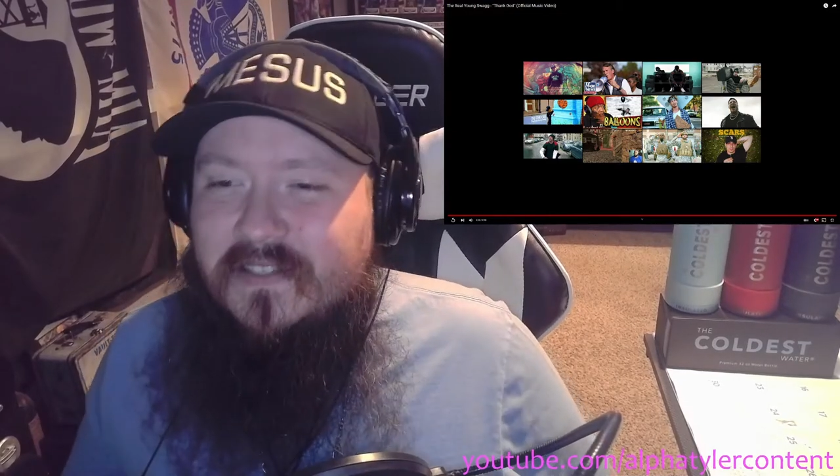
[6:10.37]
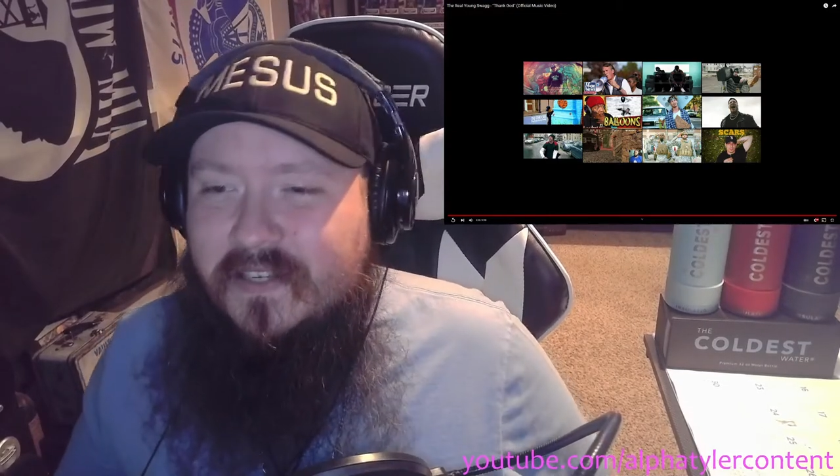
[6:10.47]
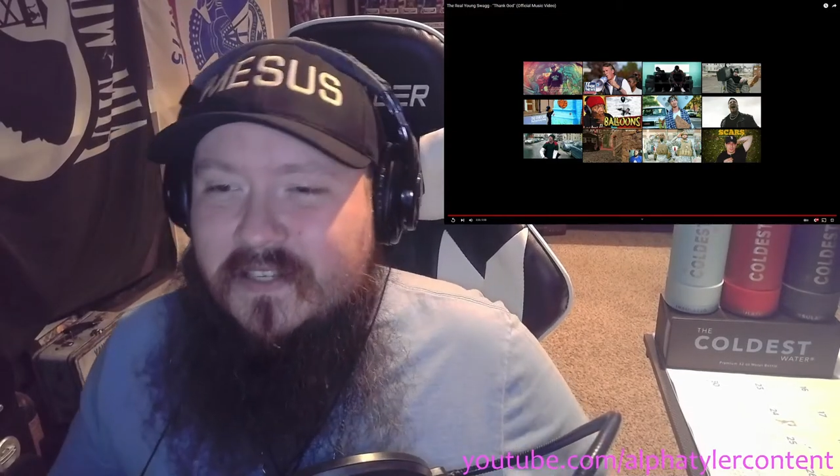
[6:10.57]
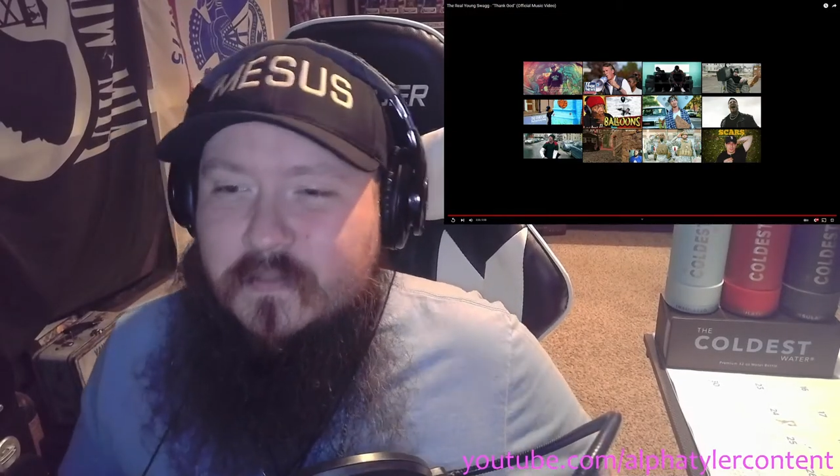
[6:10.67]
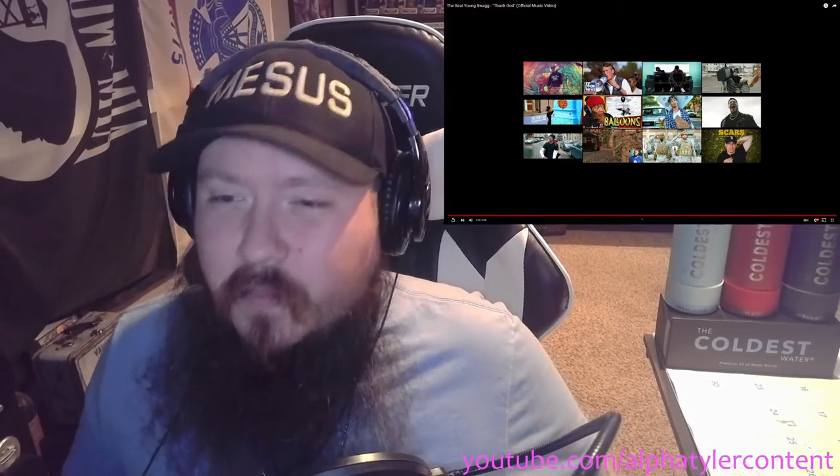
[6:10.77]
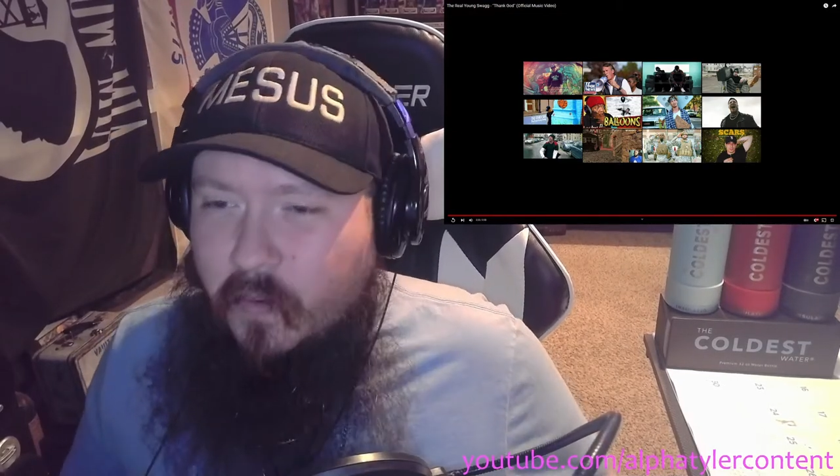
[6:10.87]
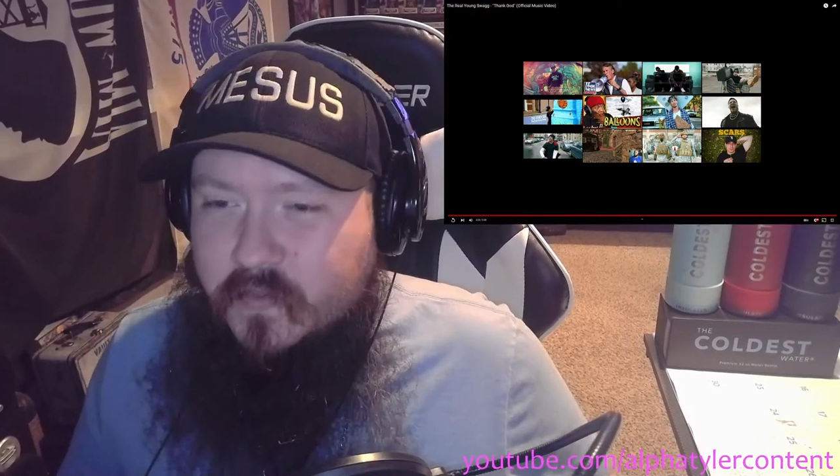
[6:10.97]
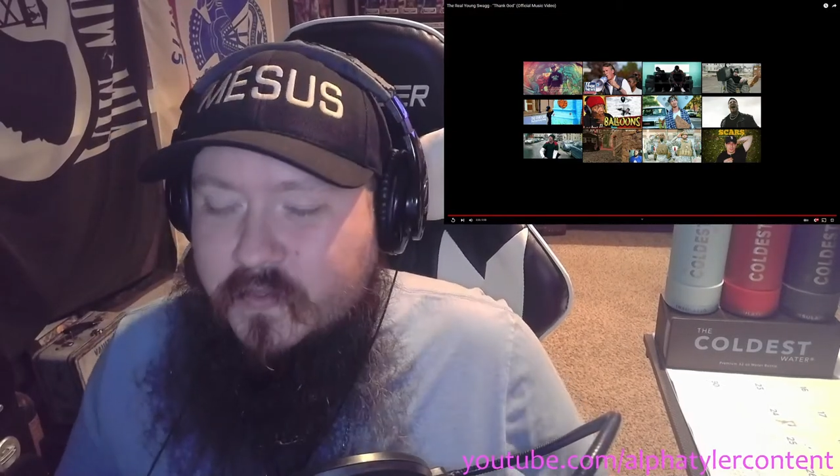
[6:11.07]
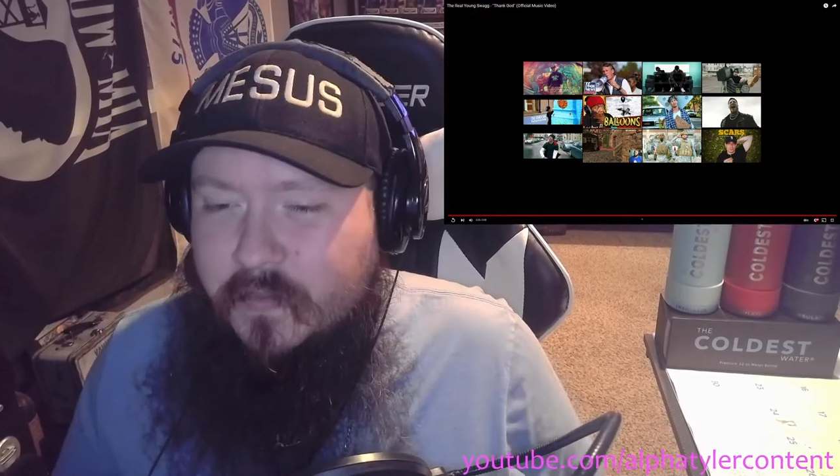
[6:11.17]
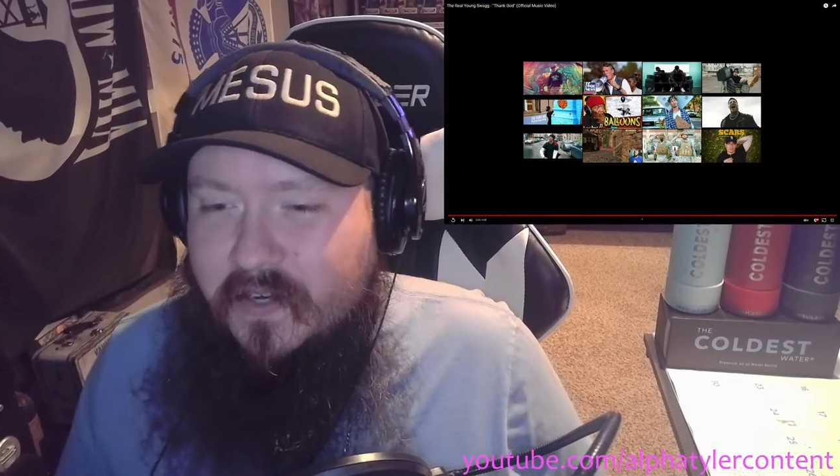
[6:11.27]
like his
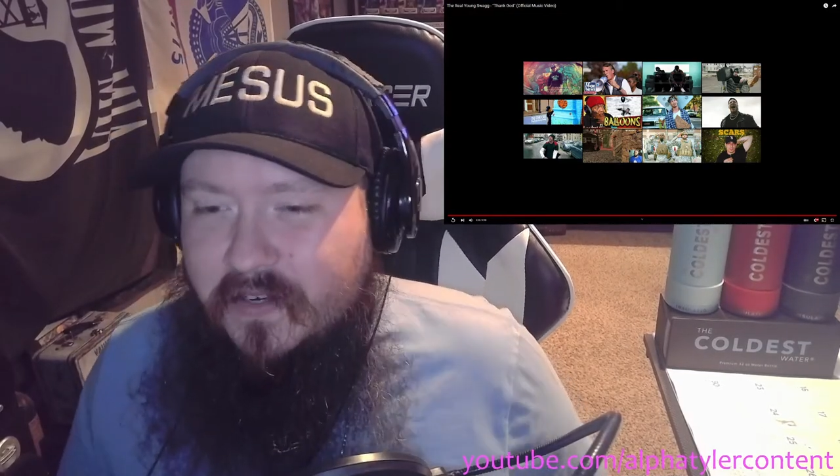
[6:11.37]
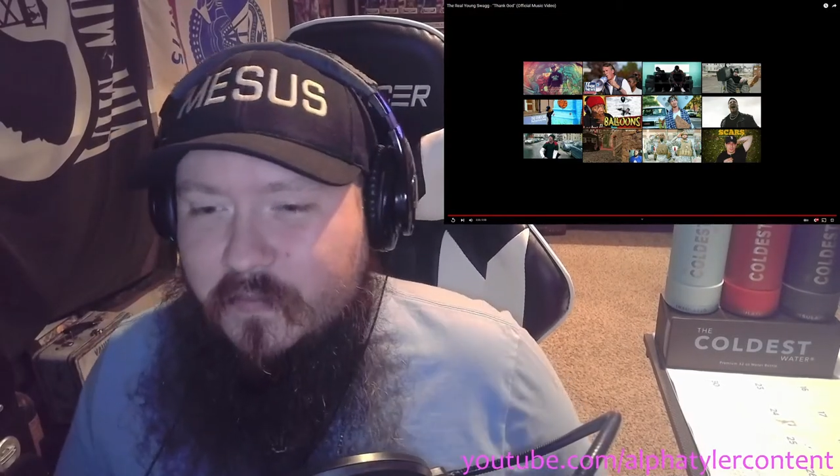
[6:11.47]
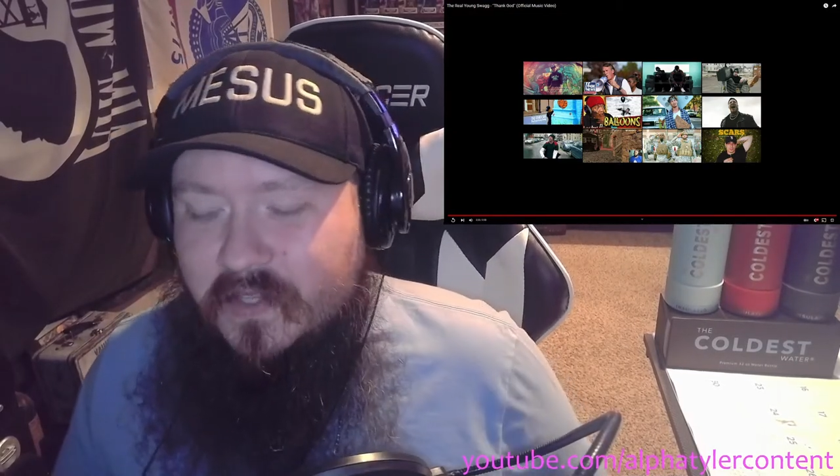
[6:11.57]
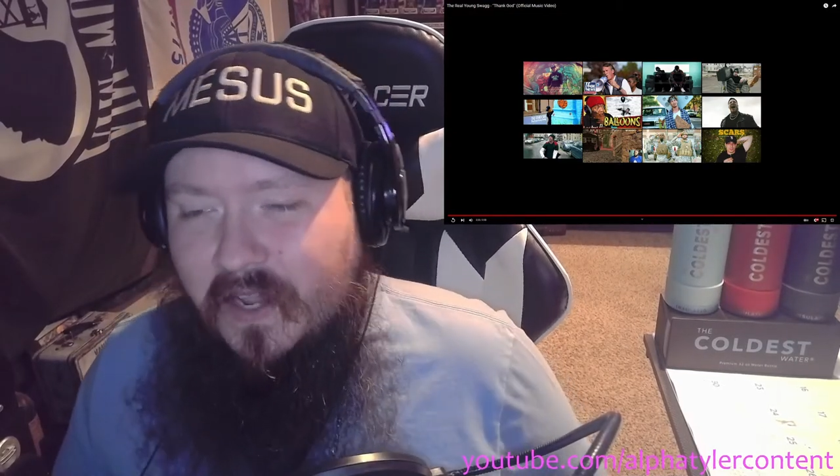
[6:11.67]
posts about it and everything.